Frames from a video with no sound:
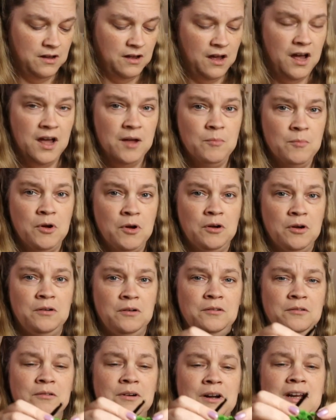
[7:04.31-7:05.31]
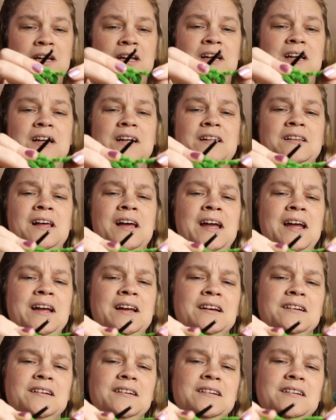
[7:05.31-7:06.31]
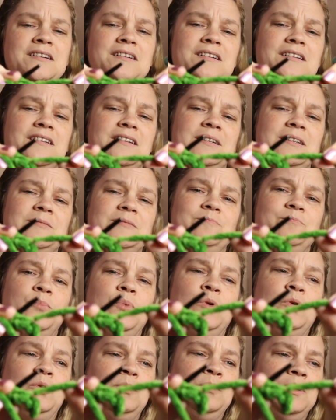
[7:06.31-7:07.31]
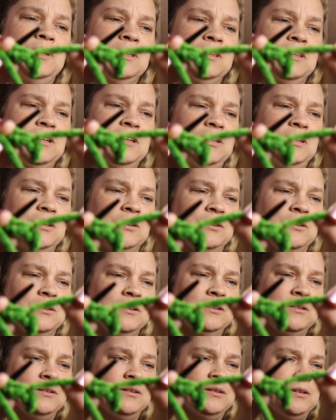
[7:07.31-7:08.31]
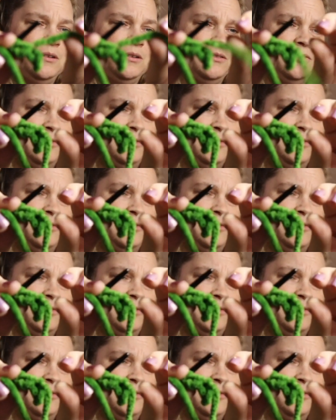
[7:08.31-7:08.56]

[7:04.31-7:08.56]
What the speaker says: I'm already like pulling the yarn off.